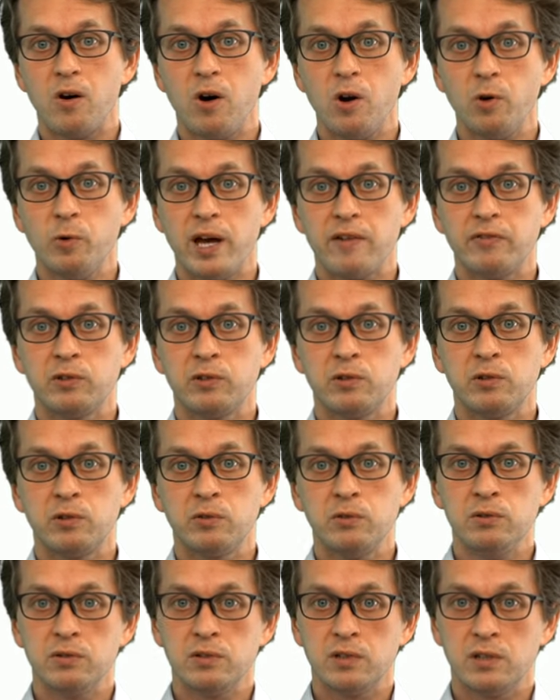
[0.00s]
All we have to
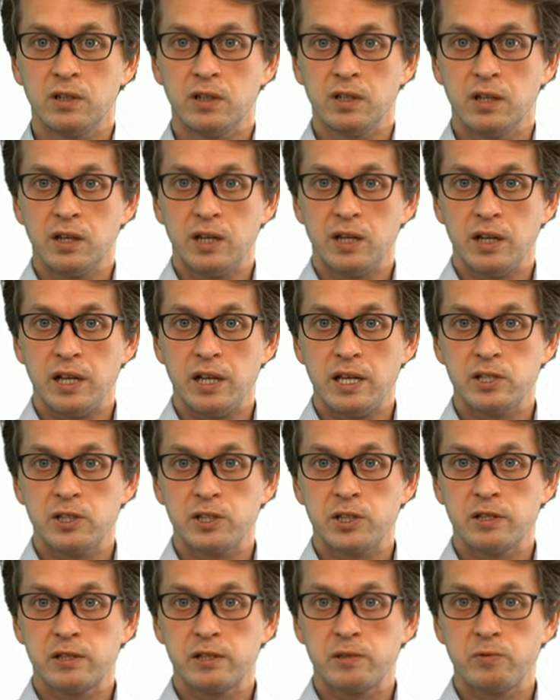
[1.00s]
do
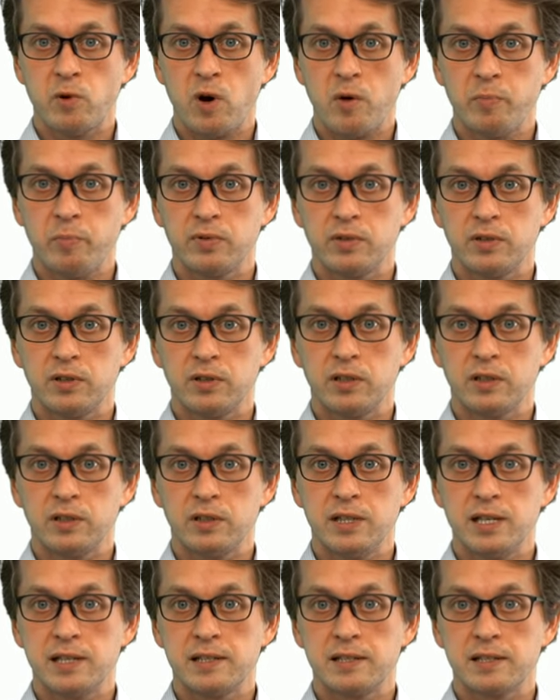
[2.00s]
is just swap
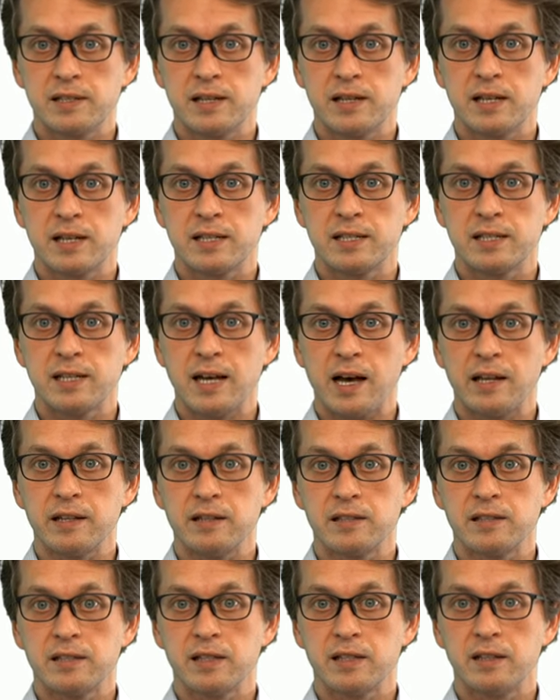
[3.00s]
these uh,
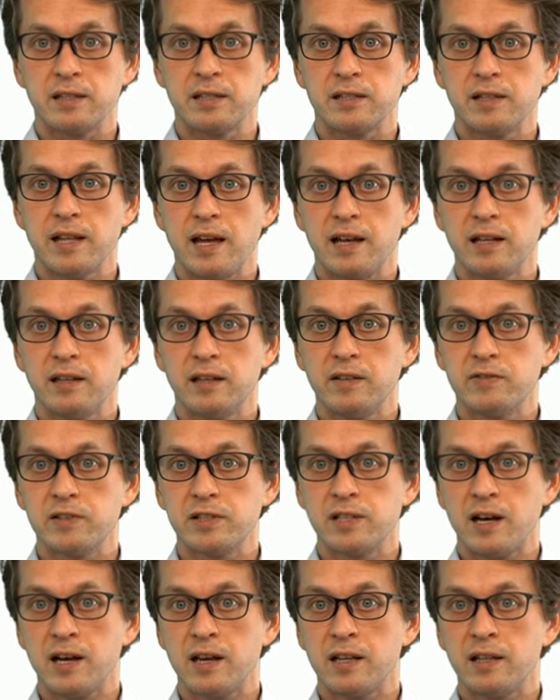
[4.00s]
signs, this negative,
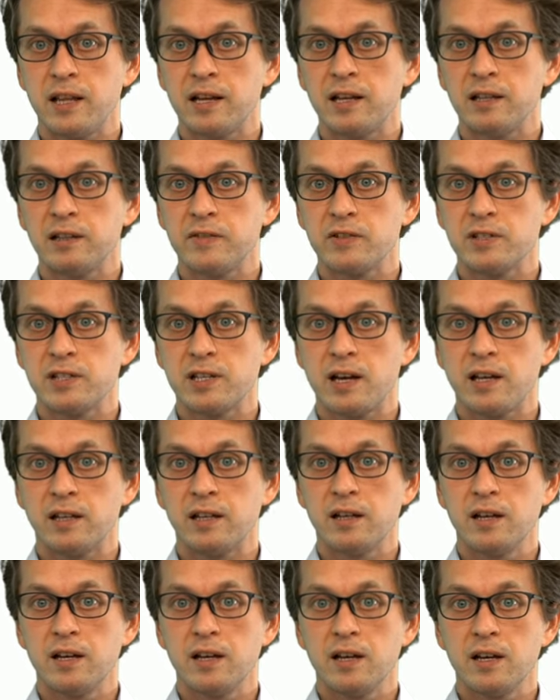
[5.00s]
si negative
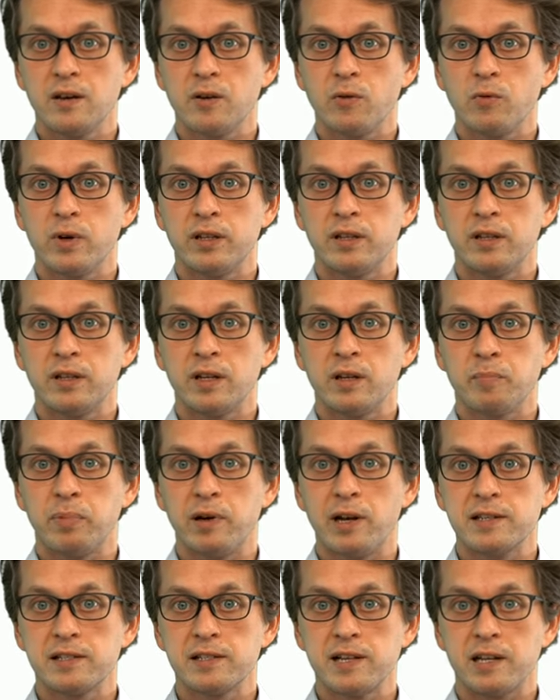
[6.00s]
sign with a
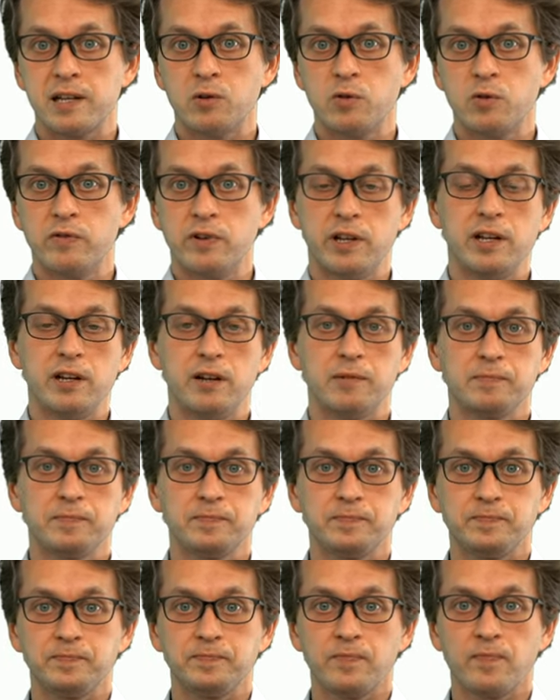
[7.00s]
plus sign over here.
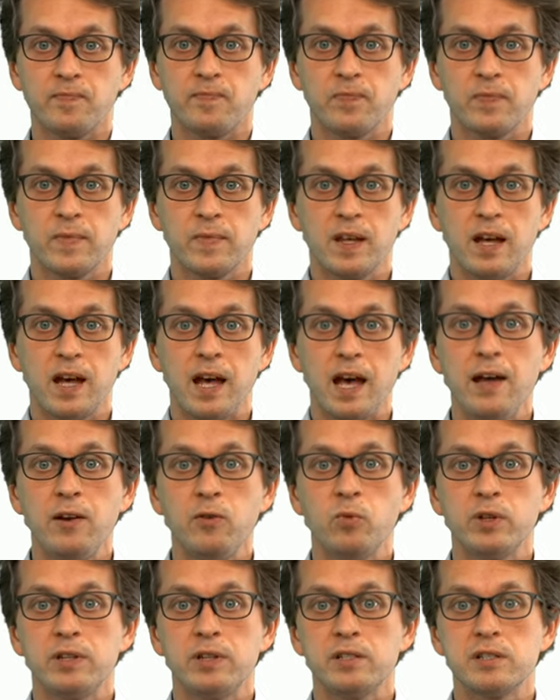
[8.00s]

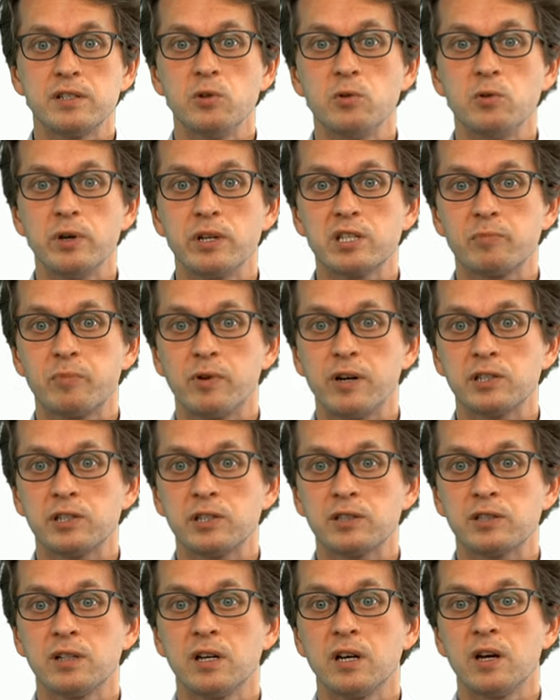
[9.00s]
And with this new
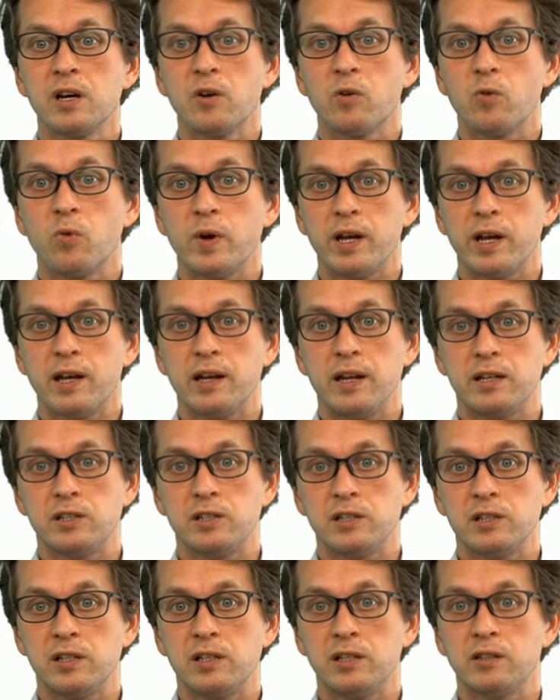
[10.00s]
expression, we can
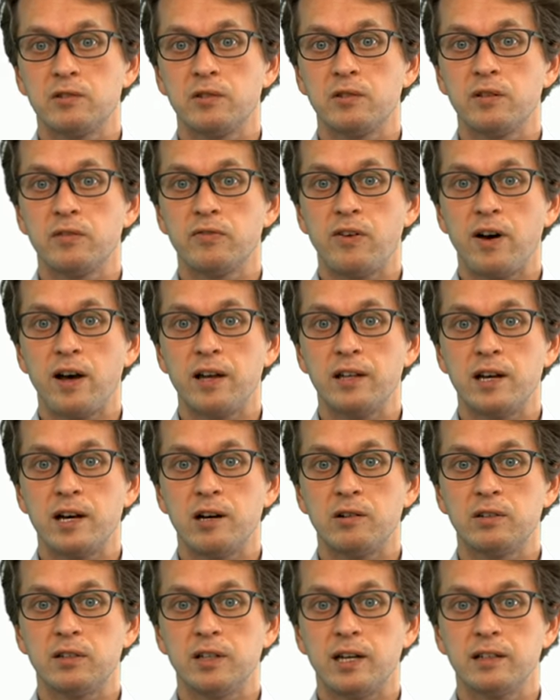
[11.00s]
actually find
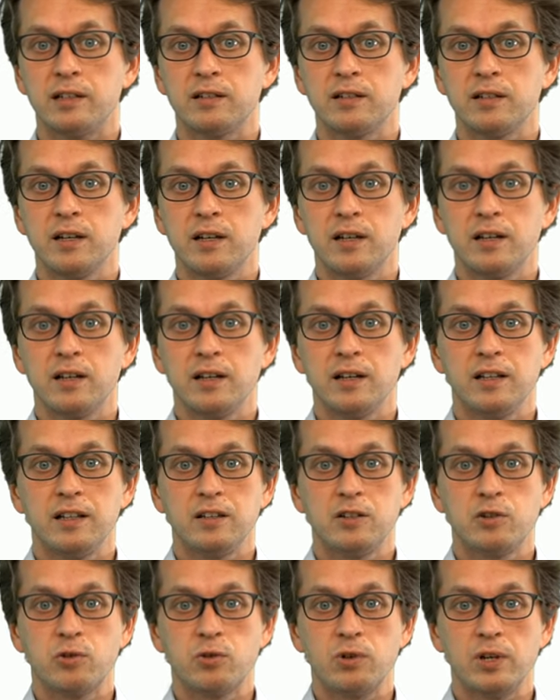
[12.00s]
out that
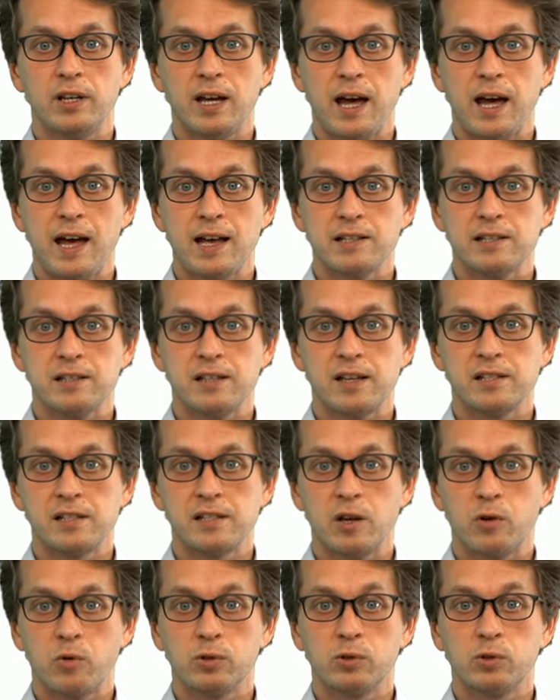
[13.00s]
truly s
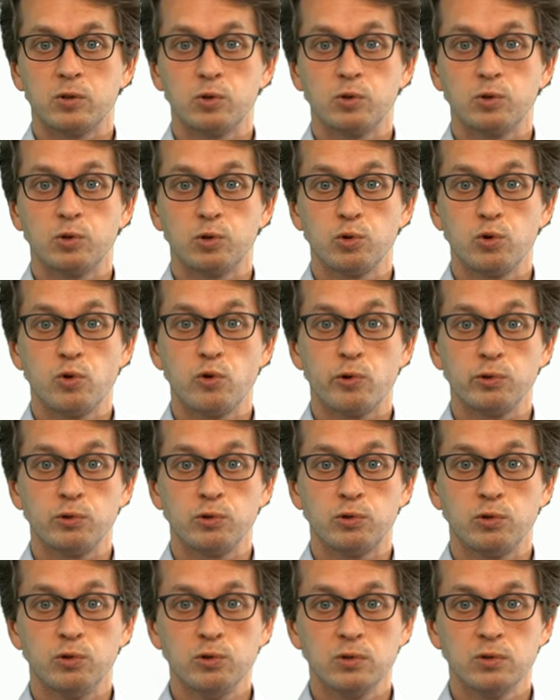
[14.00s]
is equal to 2
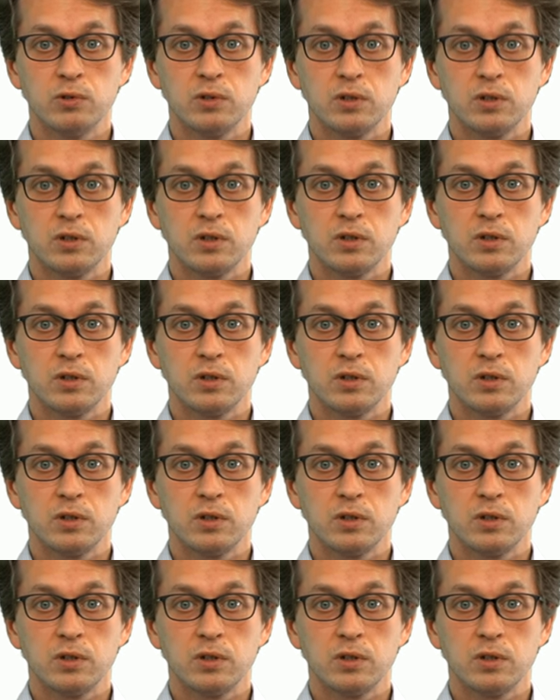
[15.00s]
root 2,